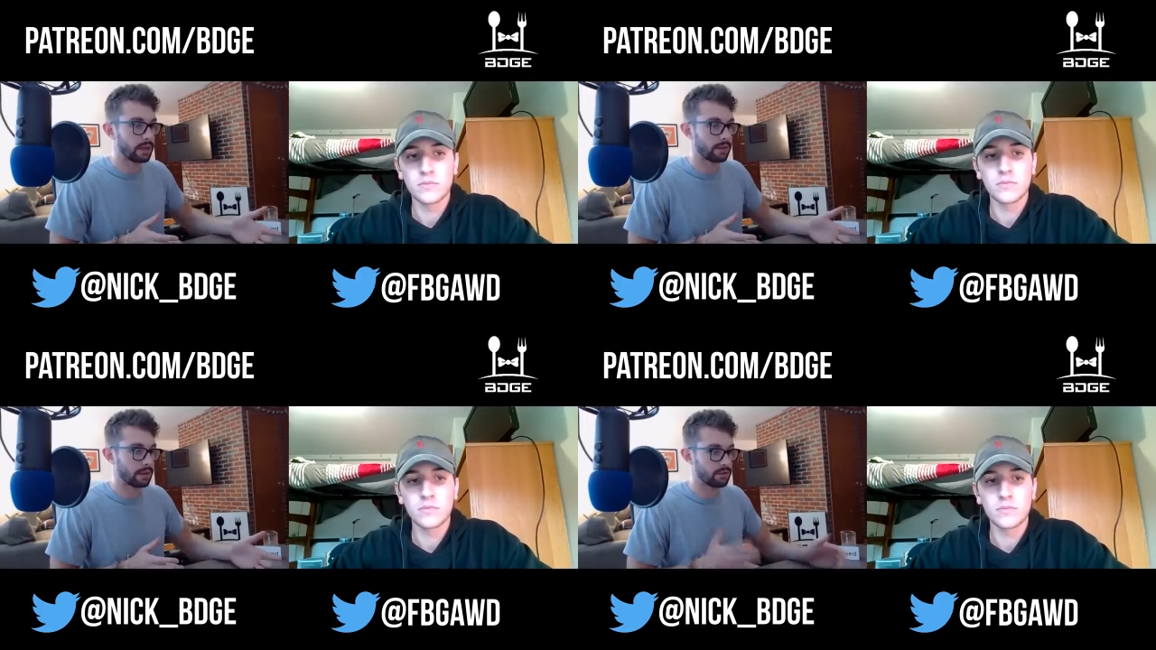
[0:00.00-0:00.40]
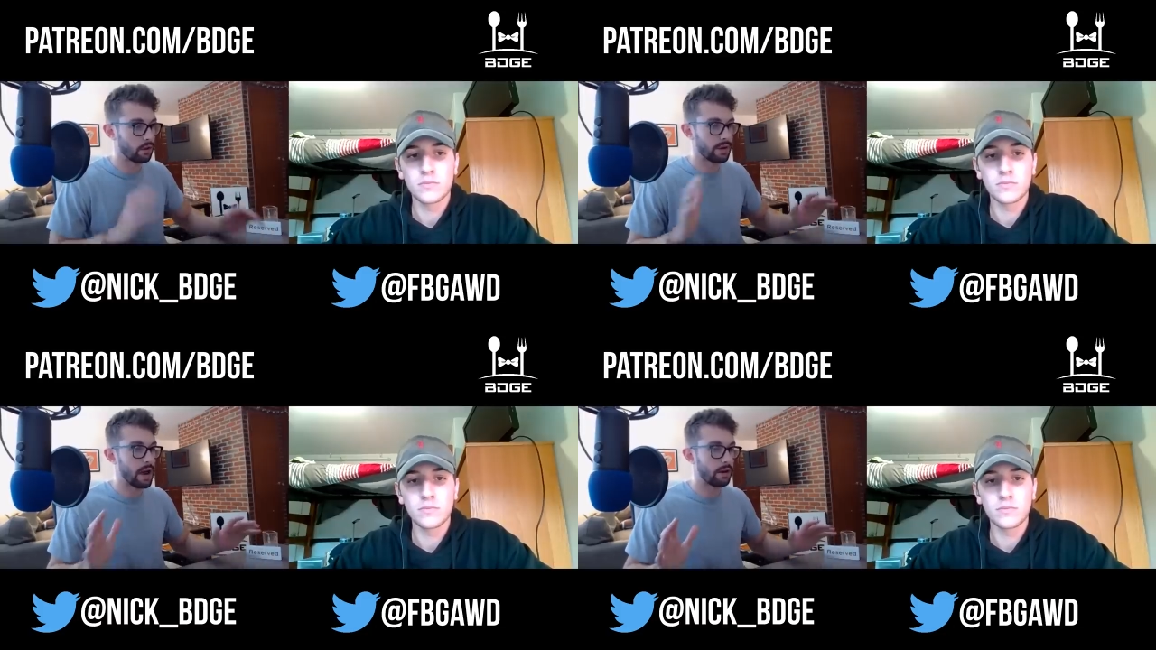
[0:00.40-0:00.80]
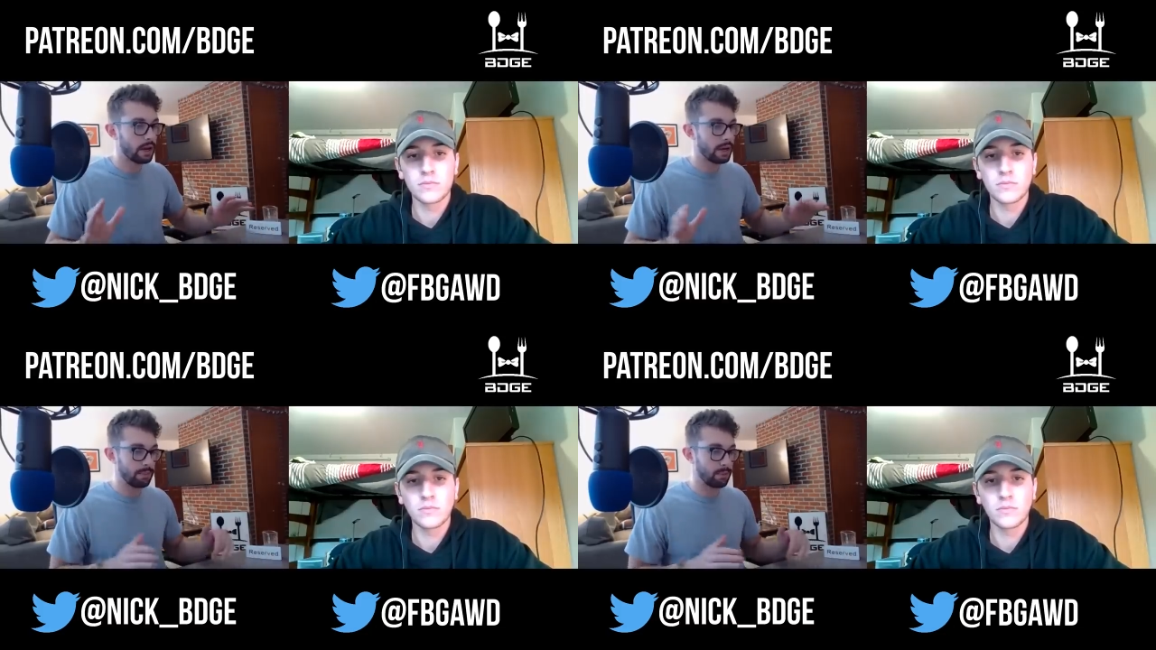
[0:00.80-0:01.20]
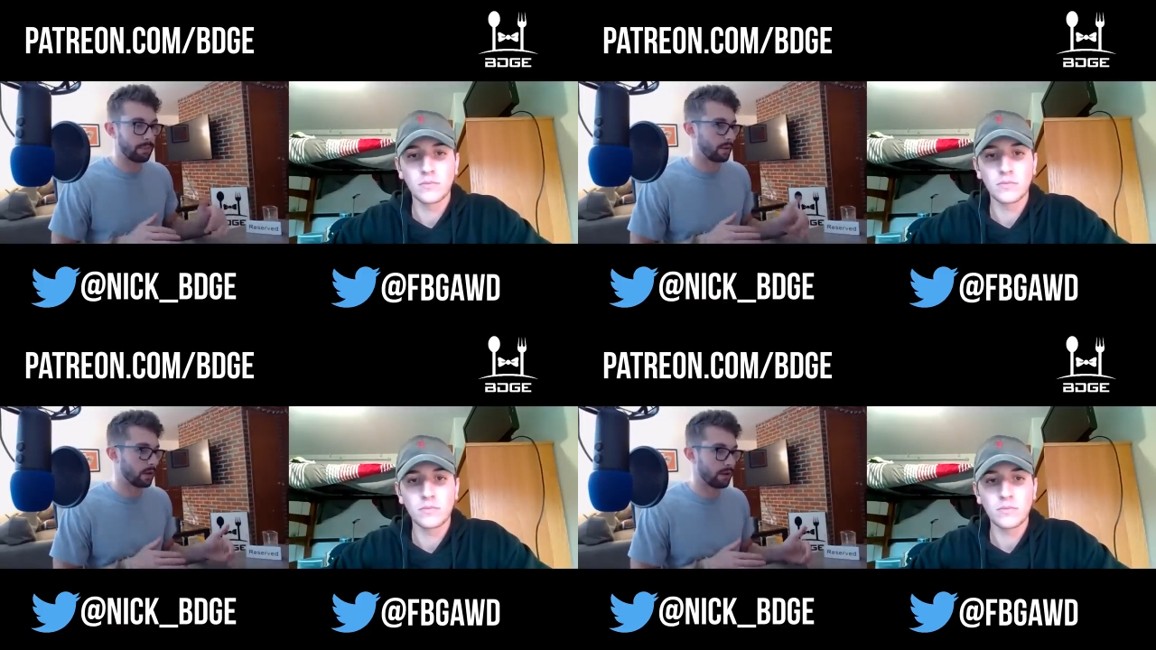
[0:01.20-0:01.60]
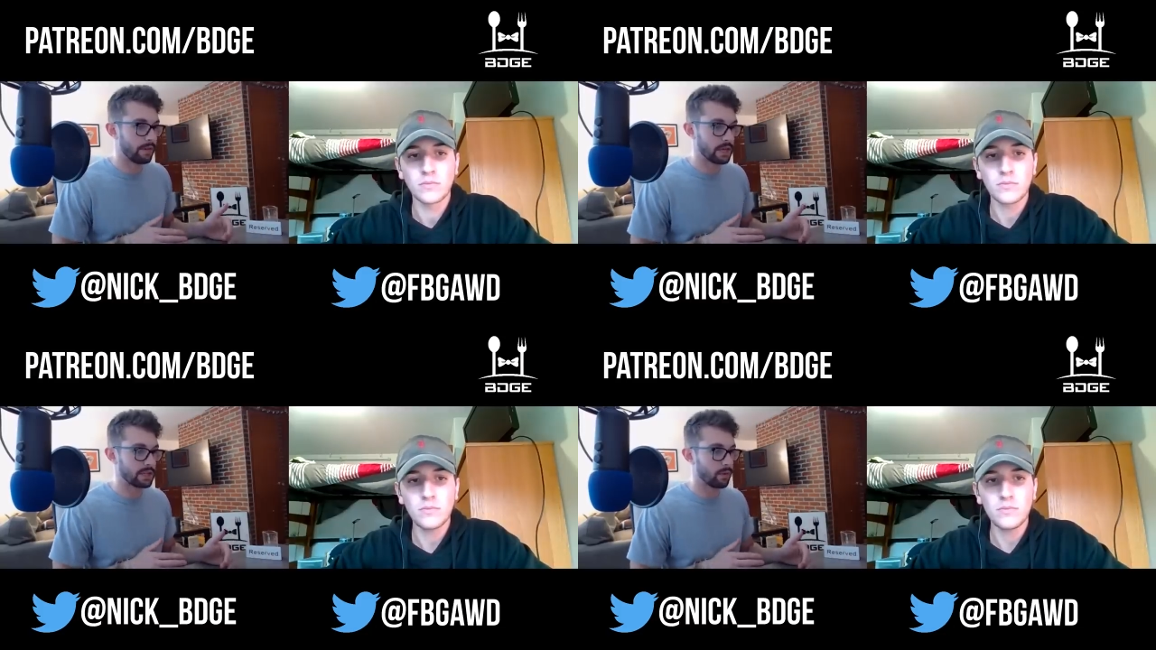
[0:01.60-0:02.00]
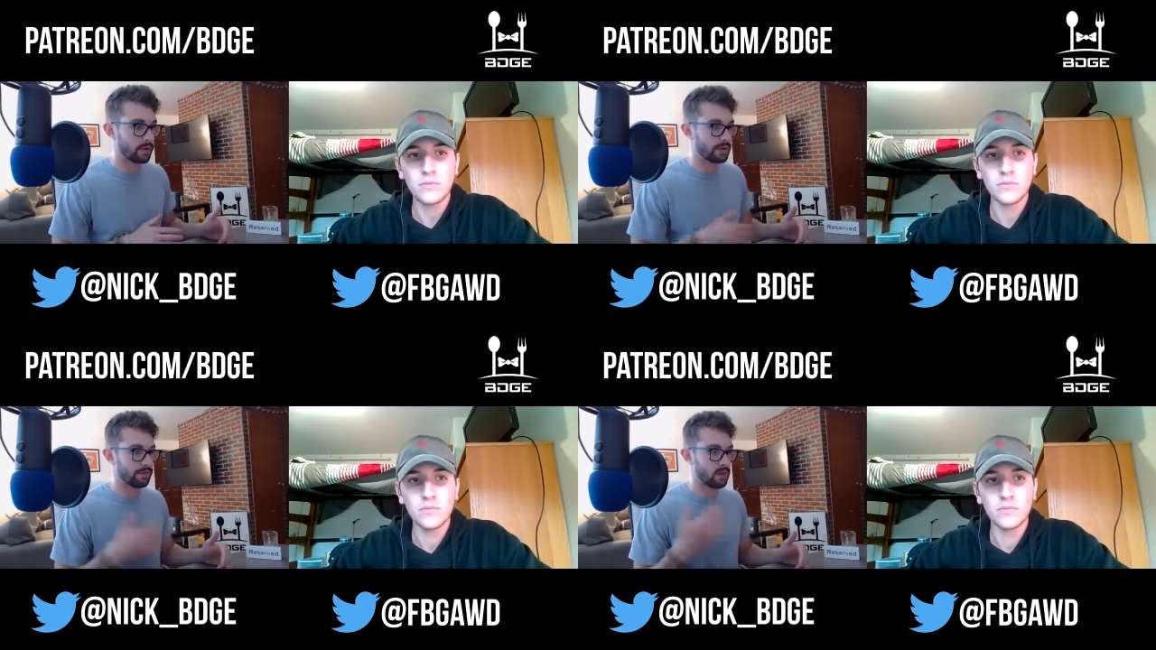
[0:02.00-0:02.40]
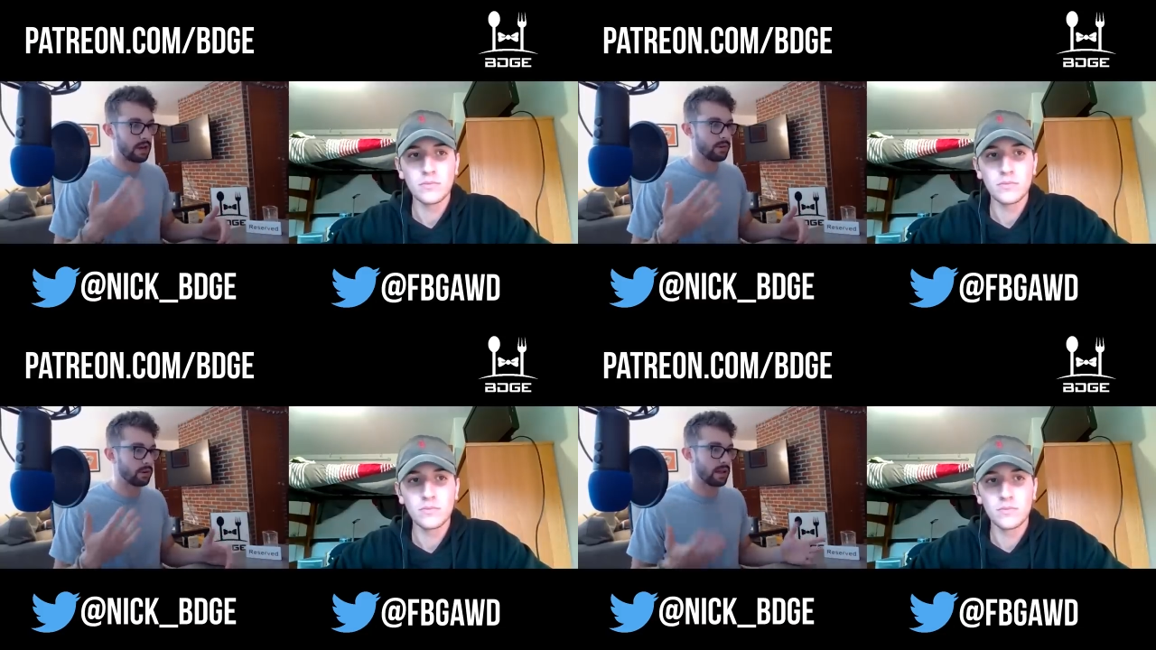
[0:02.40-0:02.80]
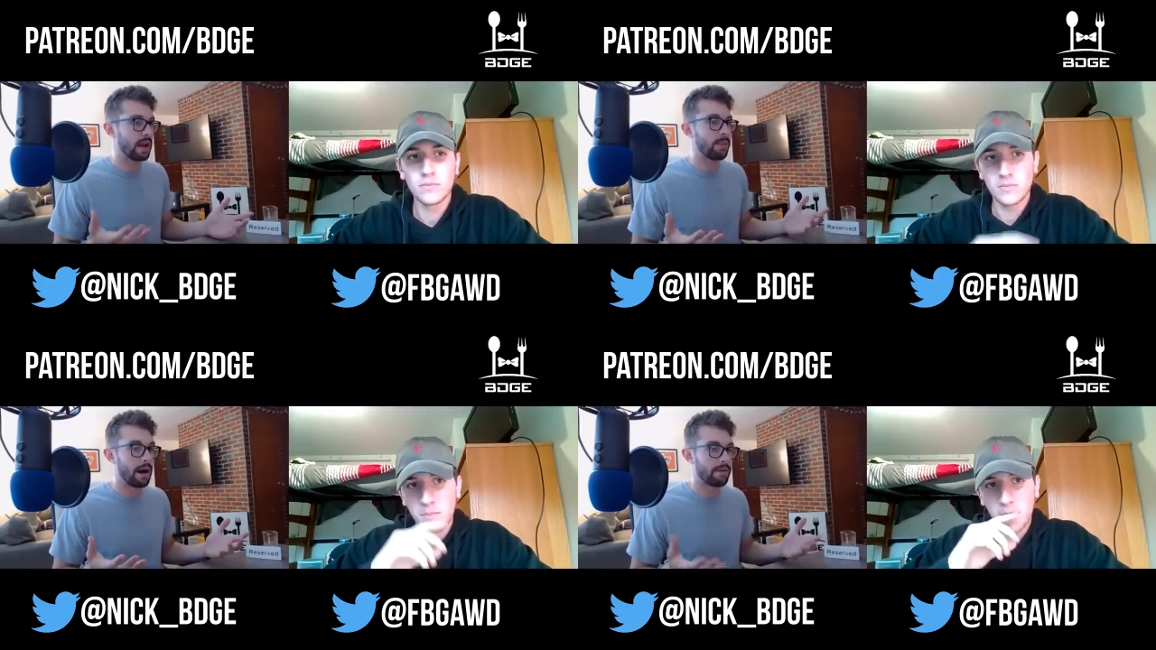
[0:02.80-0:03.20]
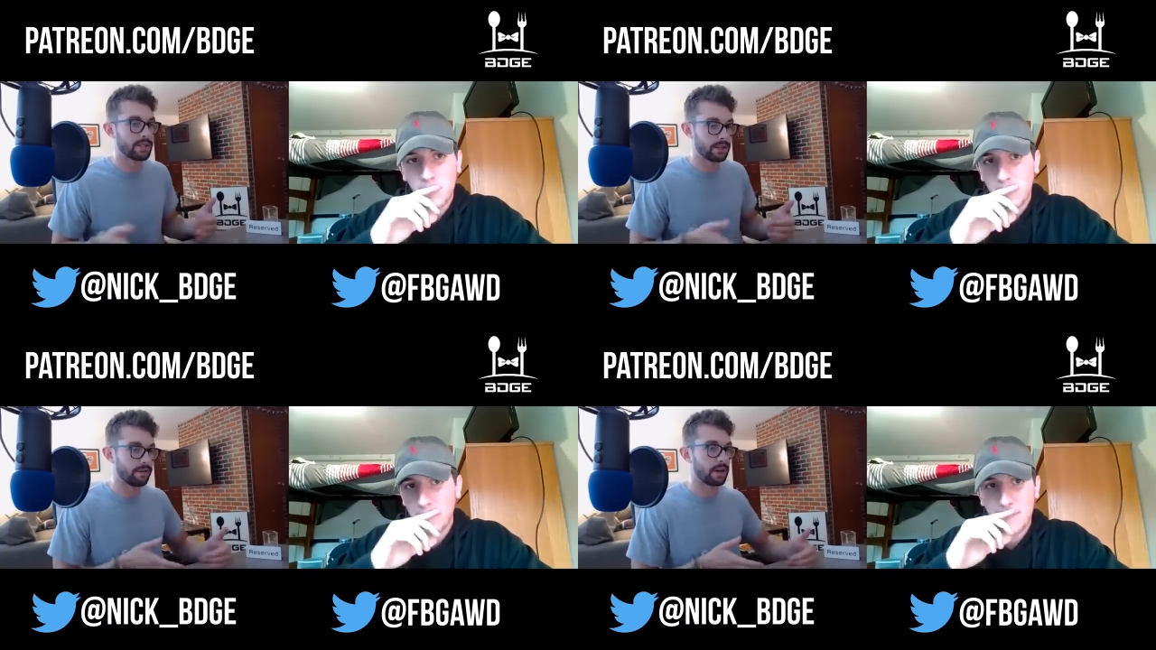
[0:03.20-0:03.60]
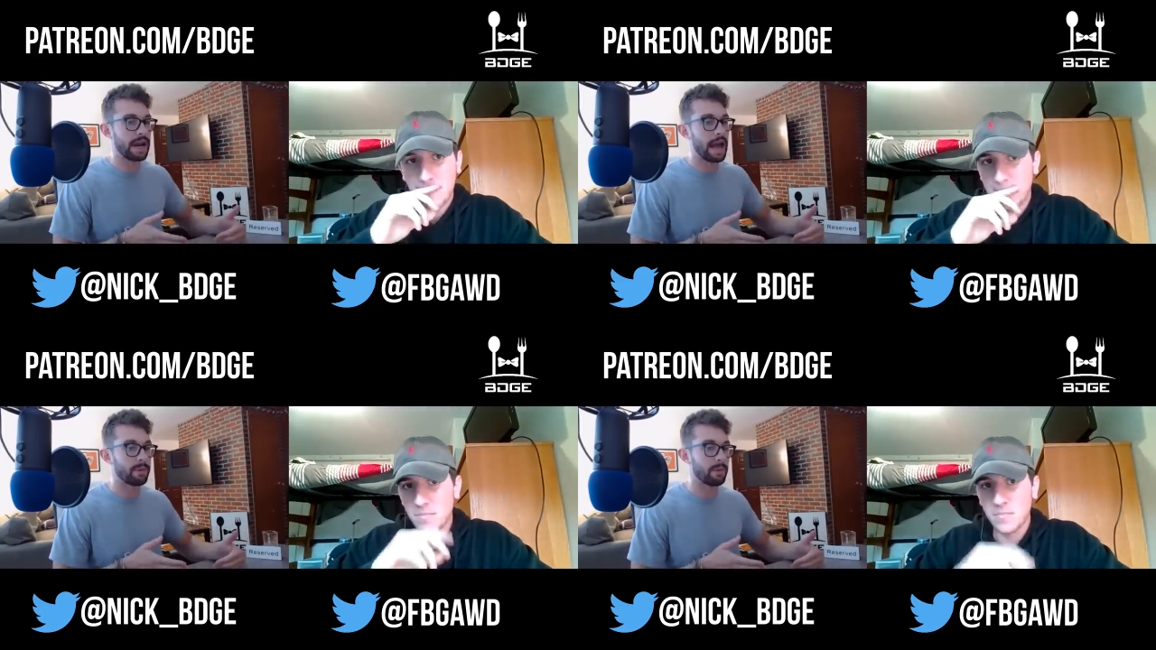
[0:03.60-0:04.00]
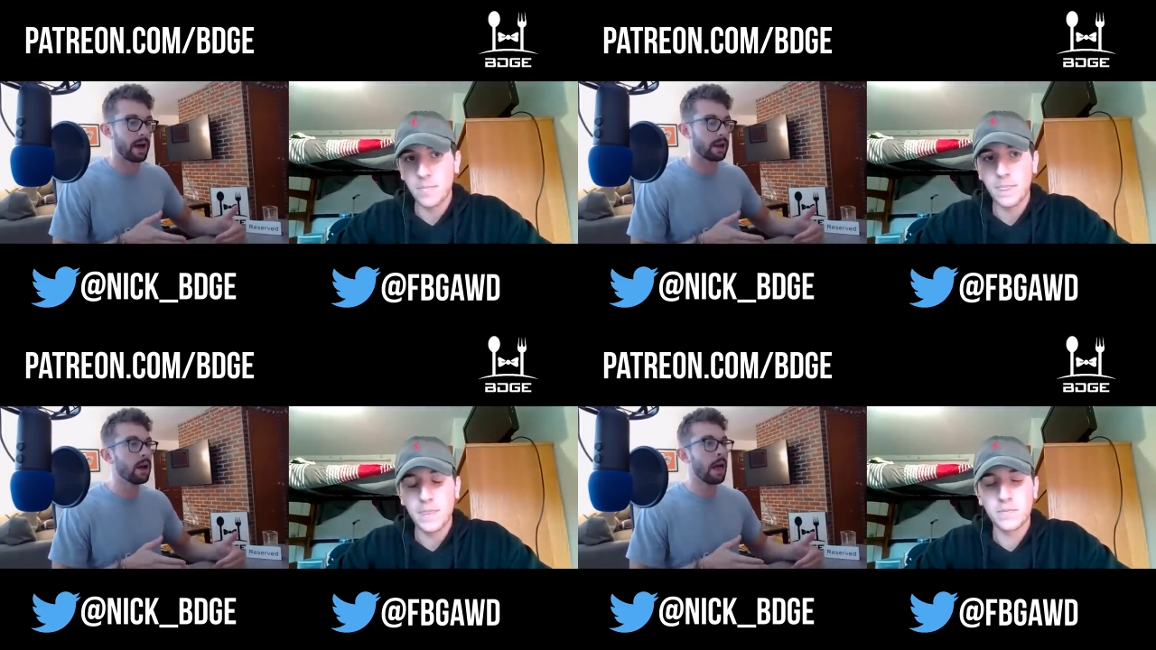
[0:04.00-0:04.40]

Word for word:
Speaker 1: Like, there's no doubt he put up a ton of fantasy points. And if you had him in your lineup, obviously you're fucking happy about it.